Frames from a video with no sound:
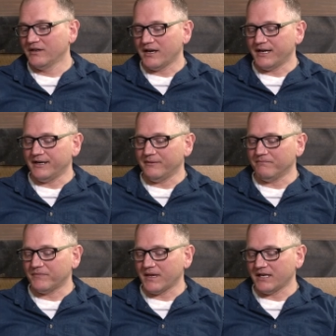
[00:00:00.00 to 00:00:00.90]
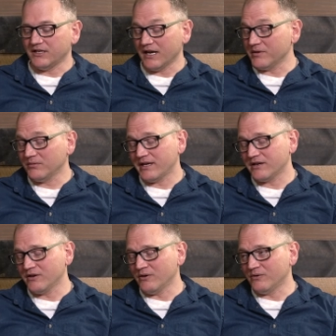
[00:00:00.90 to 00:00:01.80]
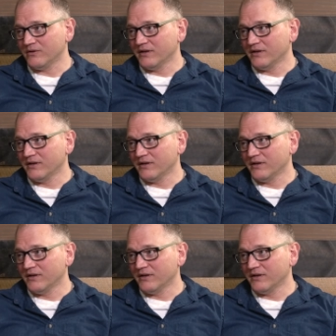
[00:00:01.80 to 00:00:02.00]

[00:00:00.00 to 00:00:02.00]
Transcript: Um, and you gotta be able to let go.